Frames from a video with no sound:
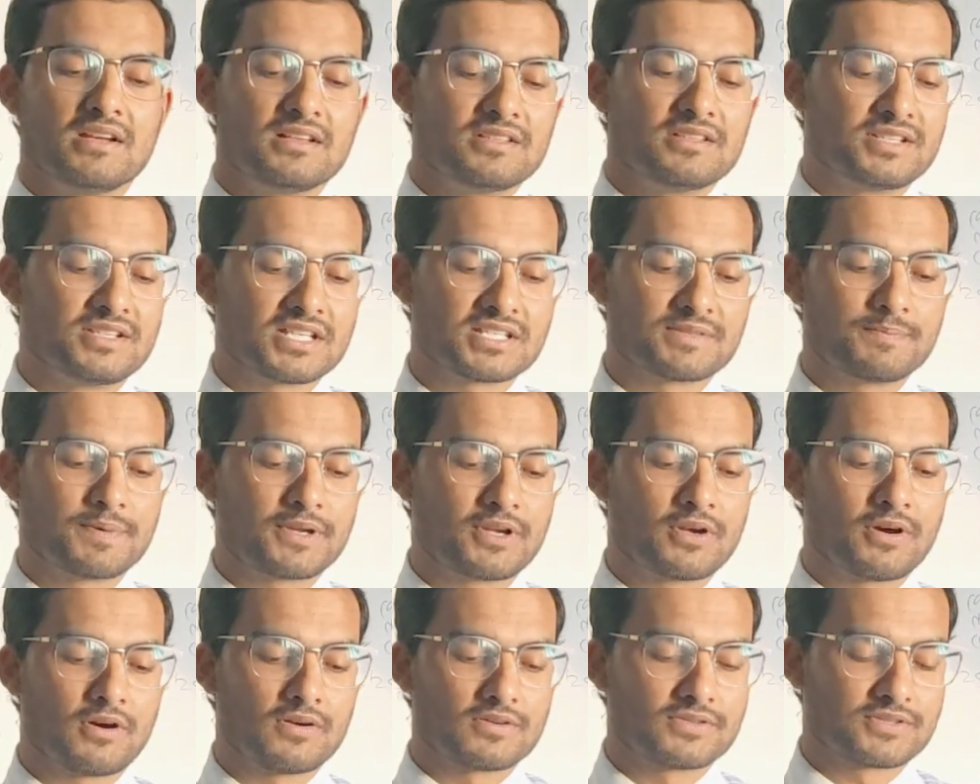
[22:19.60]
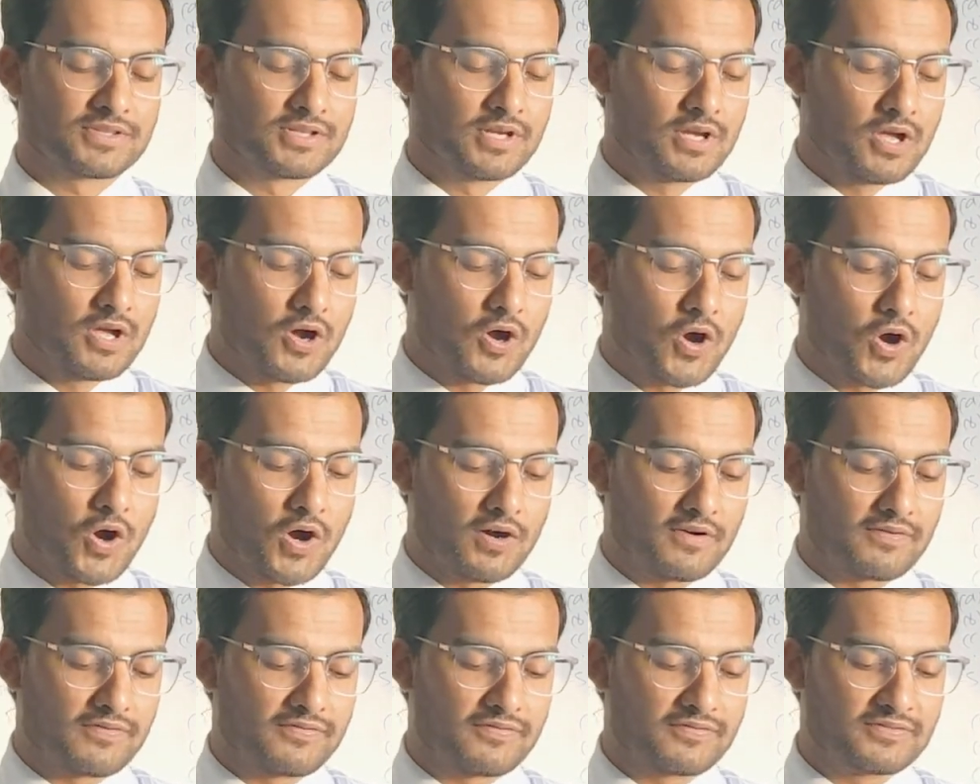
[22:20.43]
just because
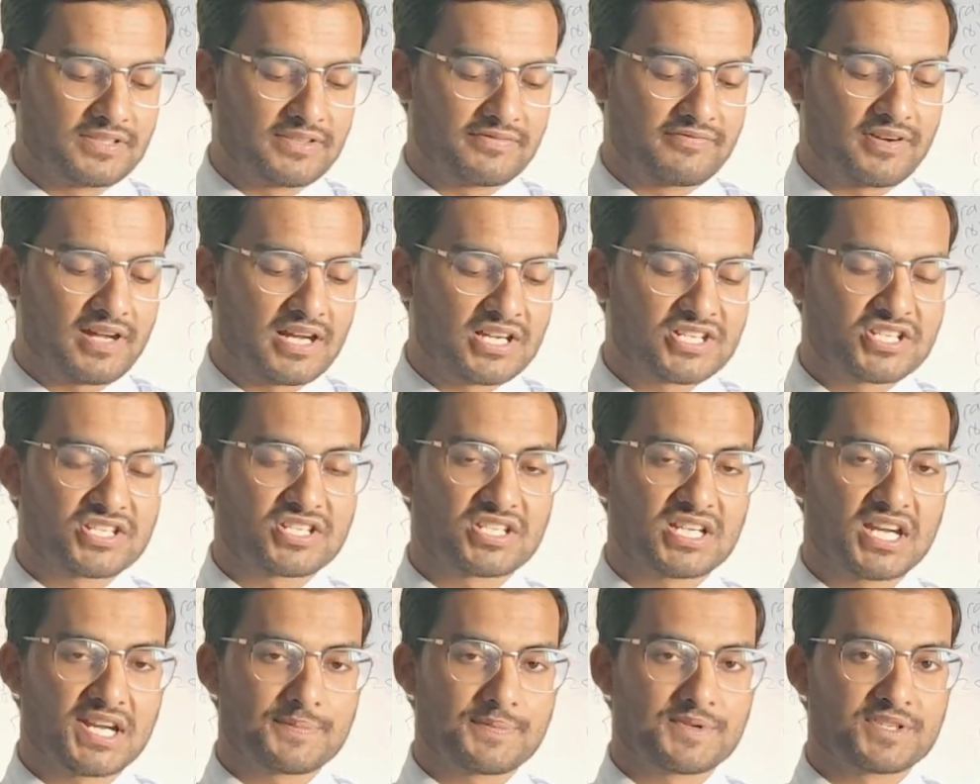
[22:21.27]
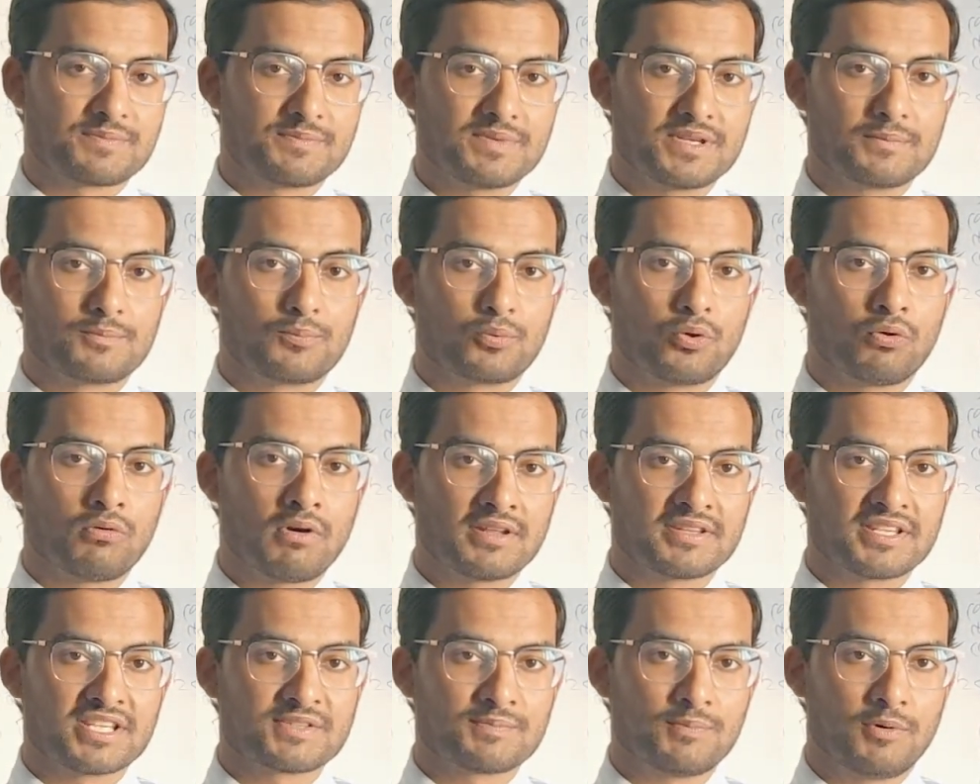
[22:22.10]
of the financial statements being poor
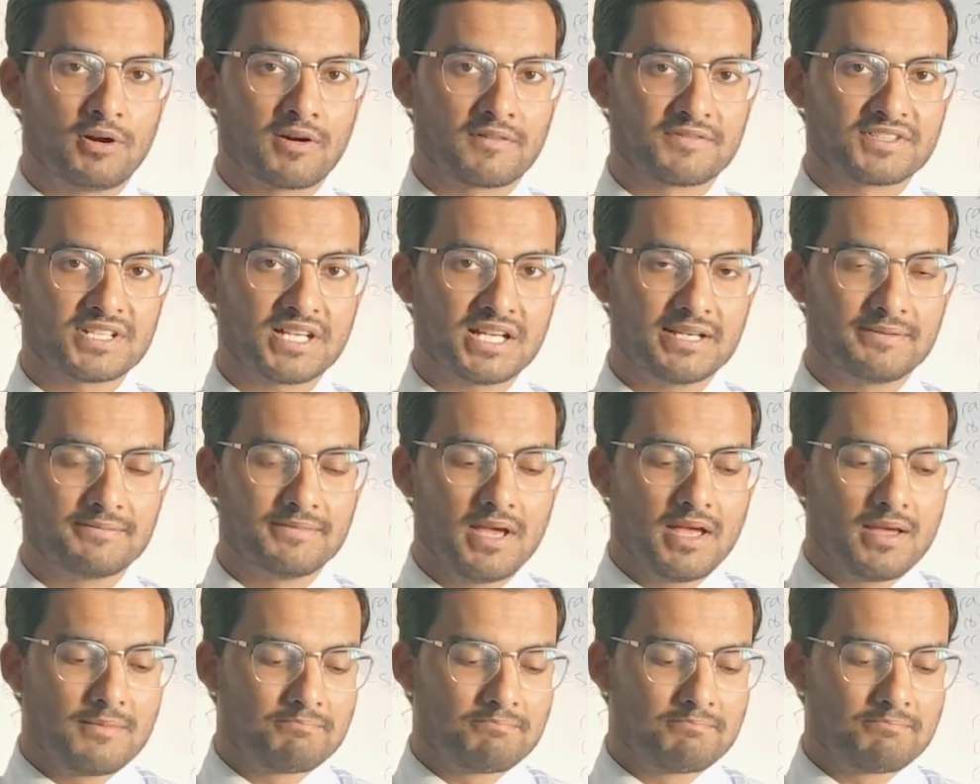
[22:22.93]
at this point of time,